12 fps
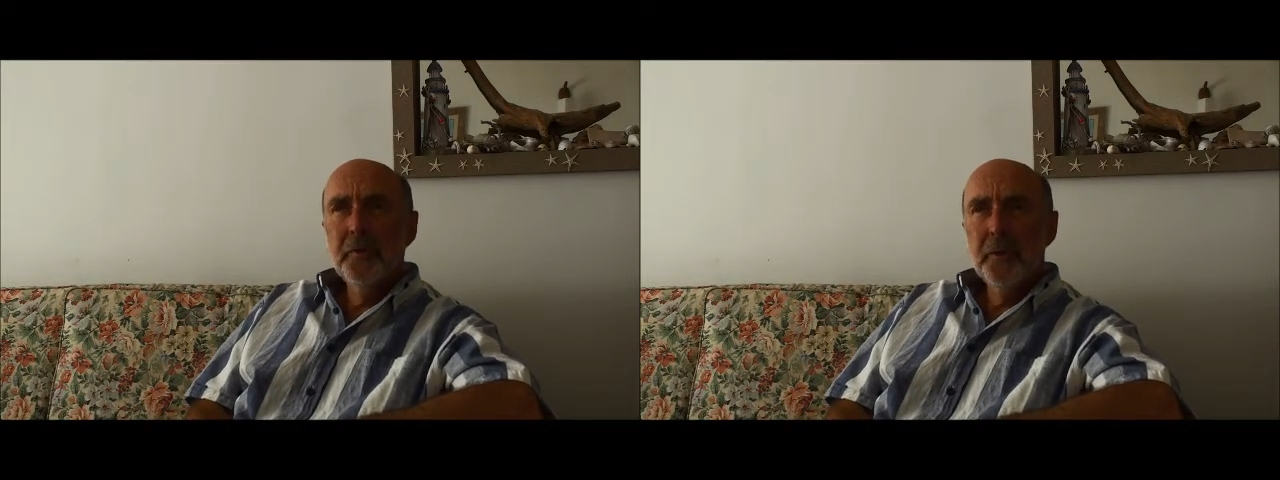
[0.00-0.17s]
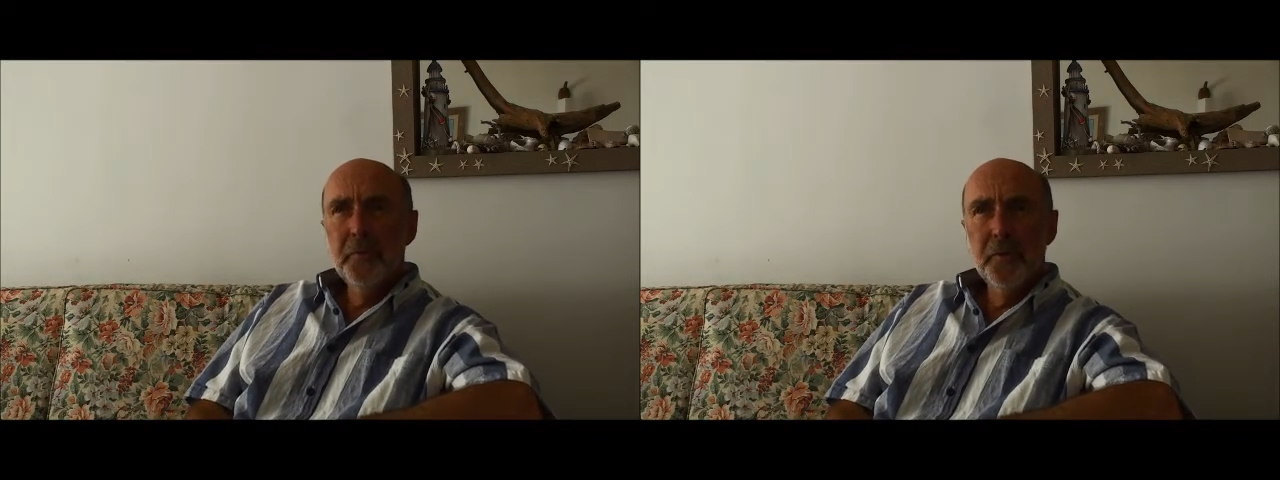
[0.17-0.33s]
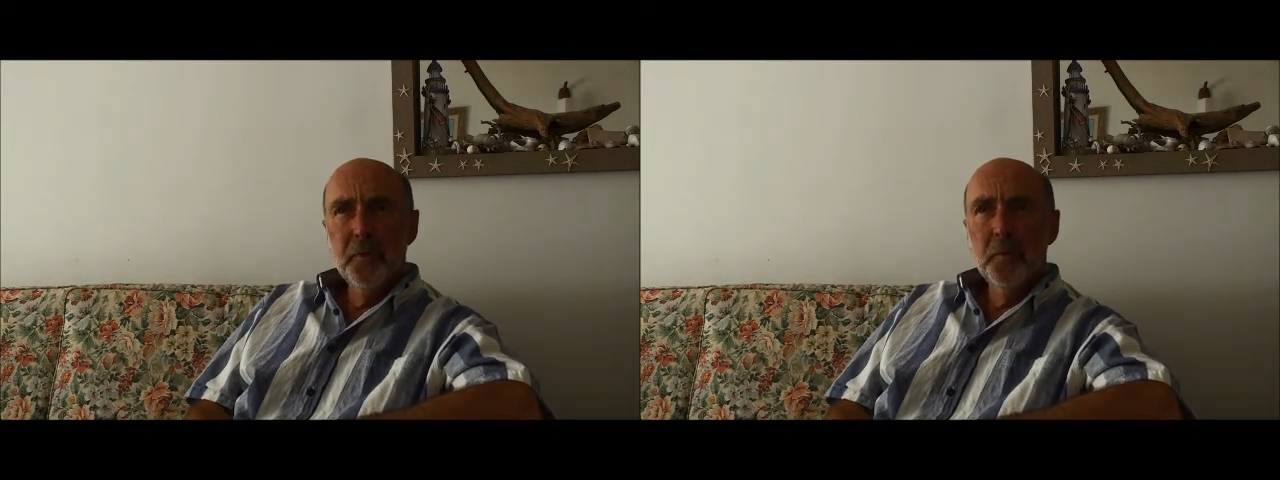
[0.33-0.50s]

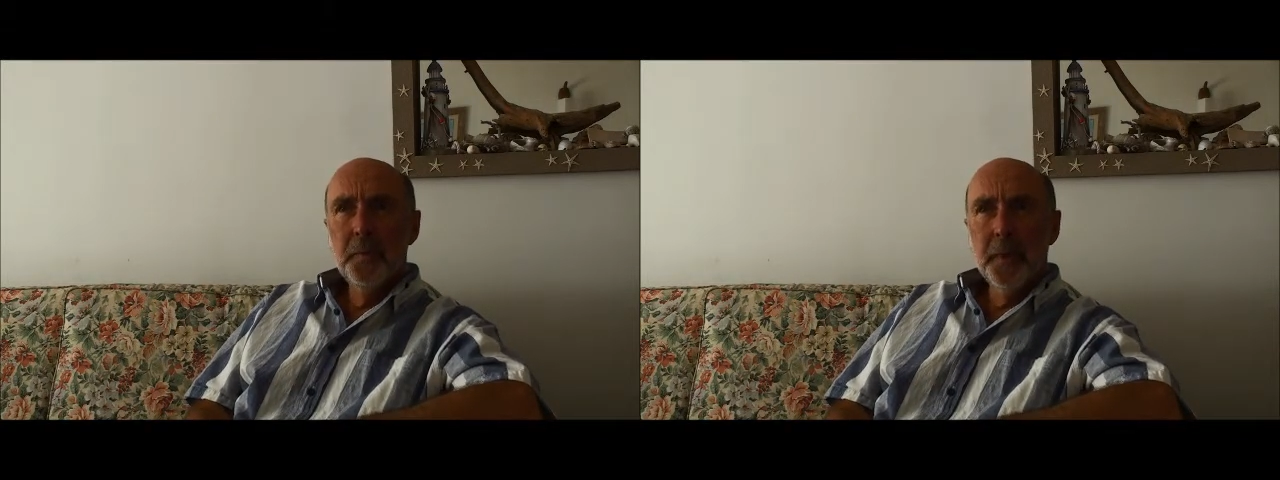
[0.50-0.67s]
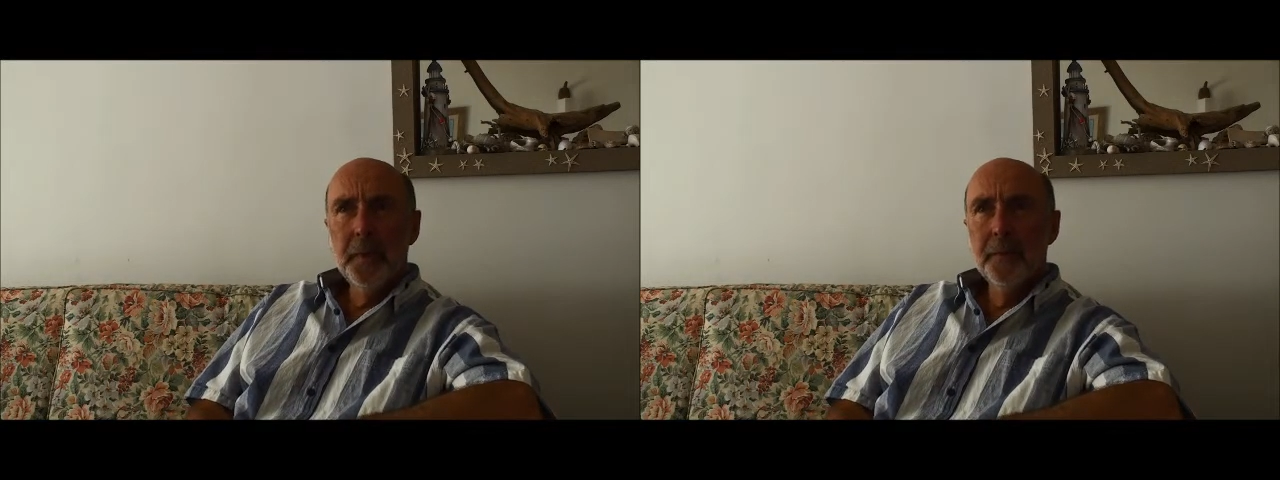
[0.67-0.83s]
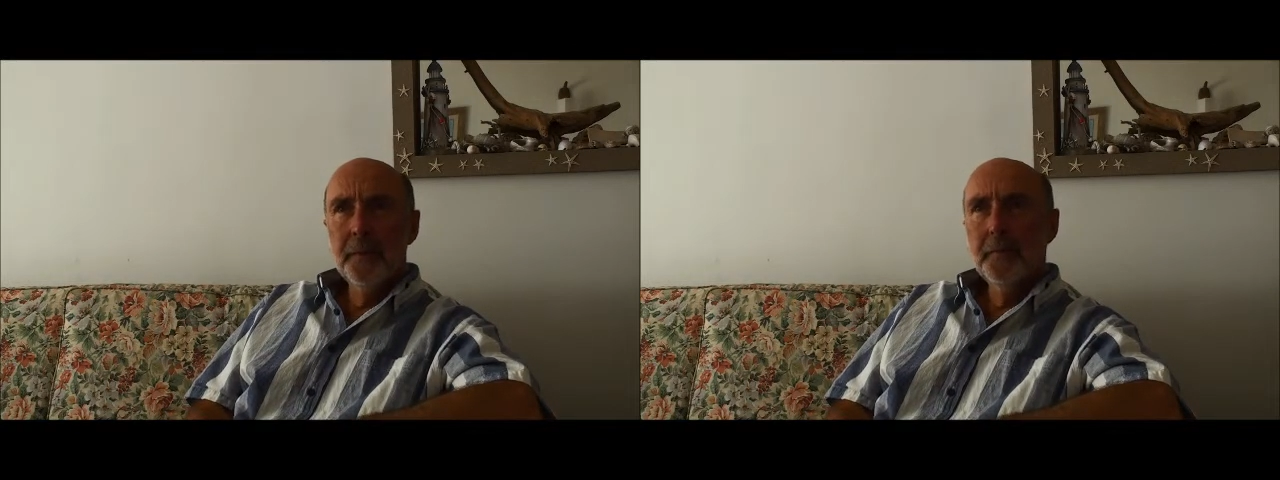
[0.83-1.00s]
we feel
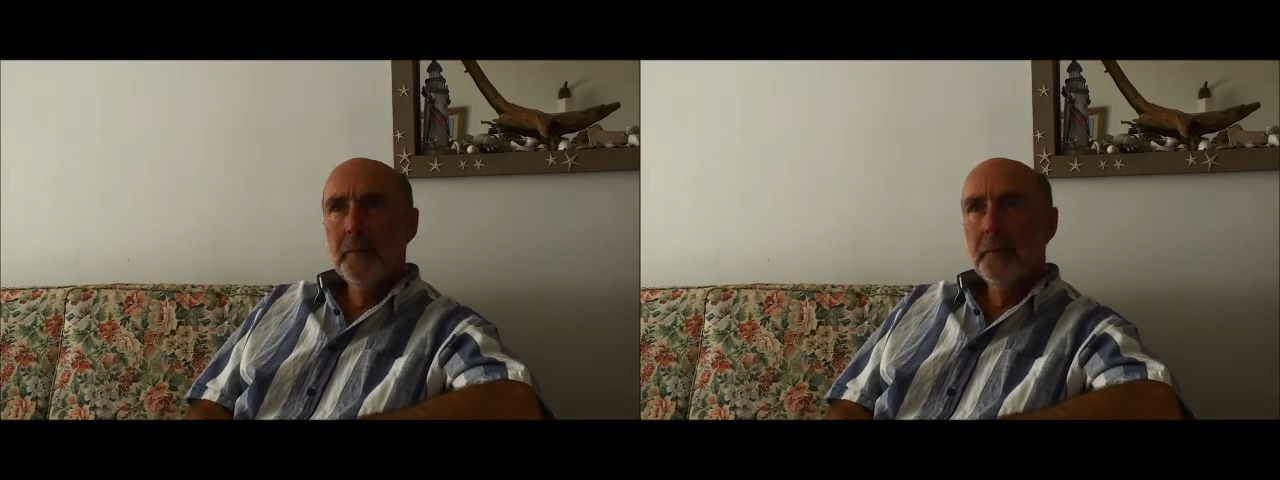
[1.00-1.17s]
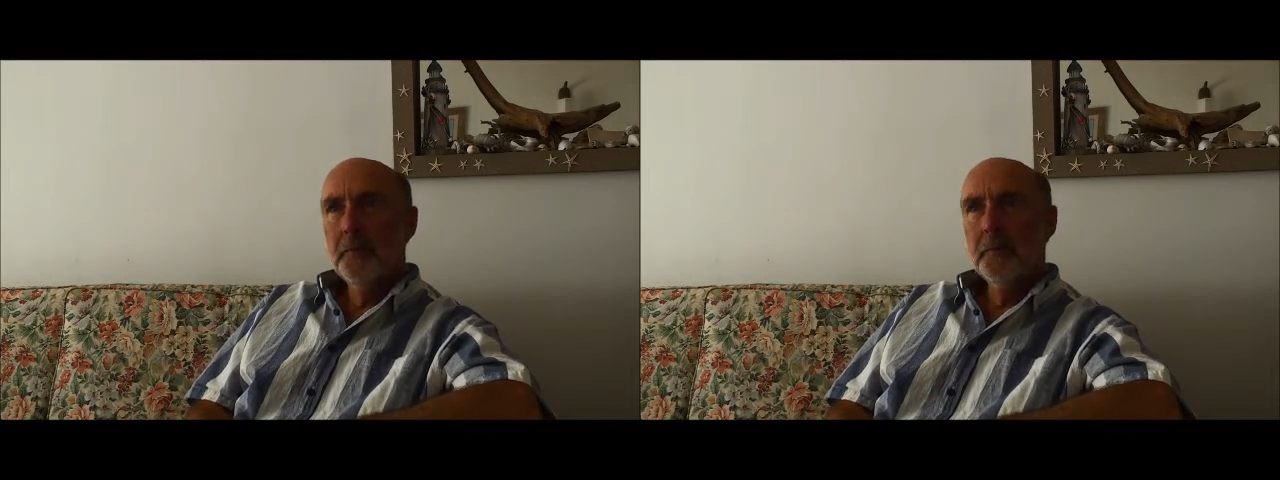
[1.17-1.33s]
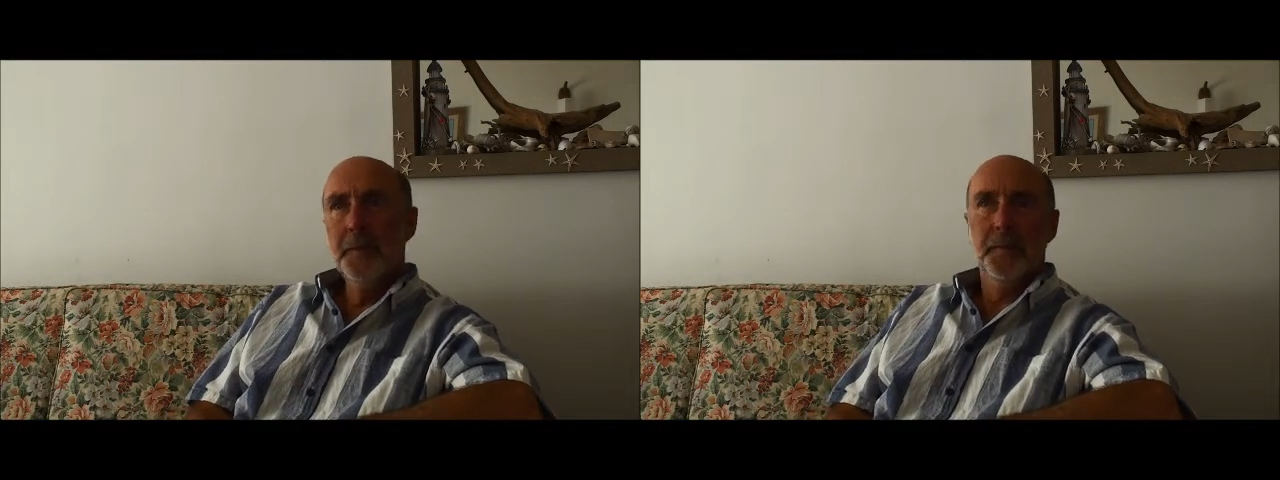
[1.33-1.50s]
better.
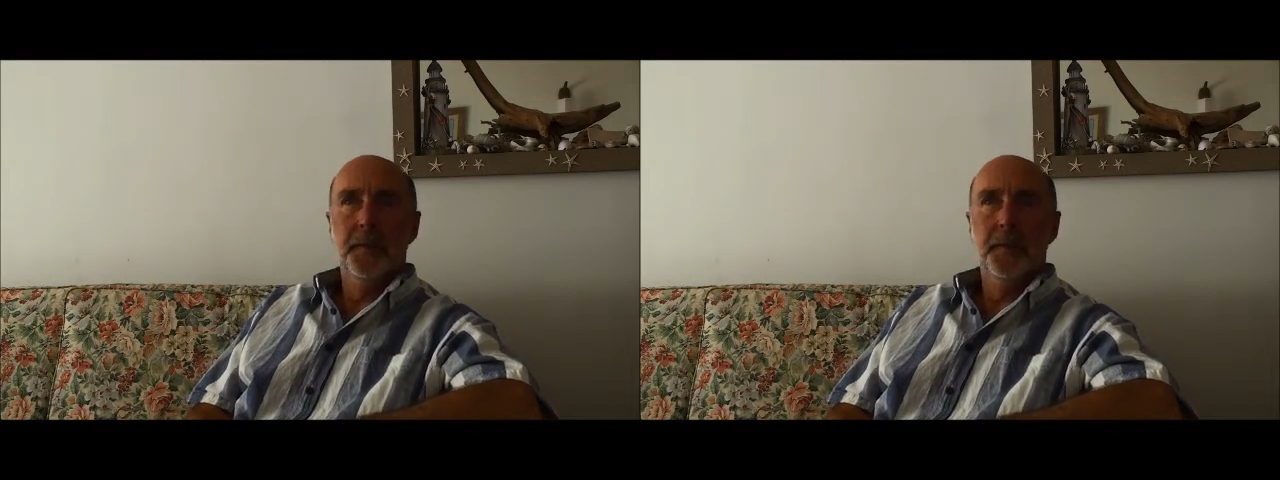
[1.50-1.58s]
And one